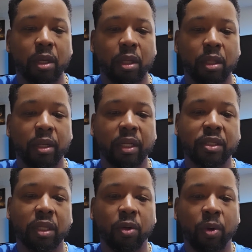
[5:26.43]
The next
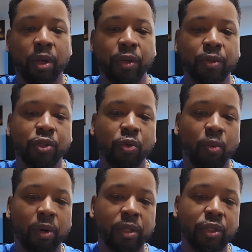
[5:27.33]
thing you want to do is you
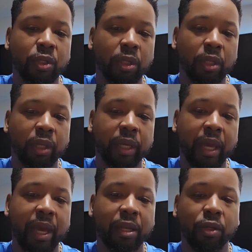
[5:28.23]
want to look
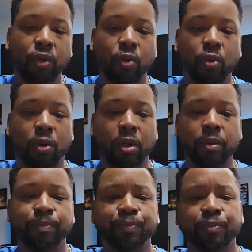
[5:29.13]
at your
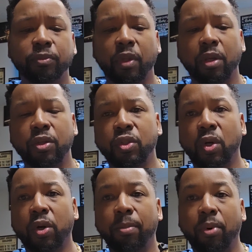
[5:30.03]

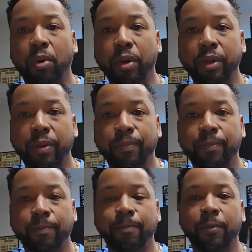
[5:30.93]
circuit board,
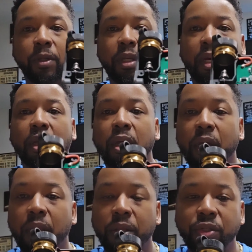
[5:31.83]
okay?
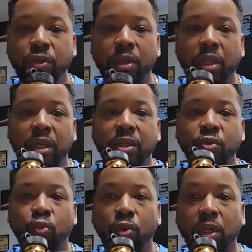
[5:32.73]
This unit is
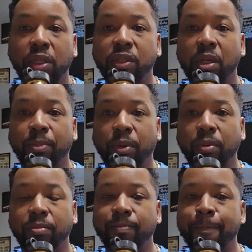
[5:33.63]
really simple.
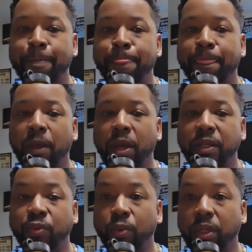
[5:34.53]

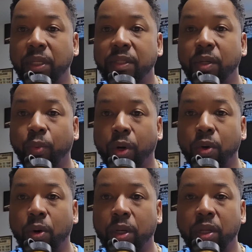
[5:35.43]
It's really easy to work
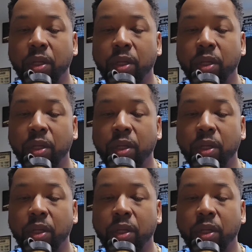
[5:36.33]
on.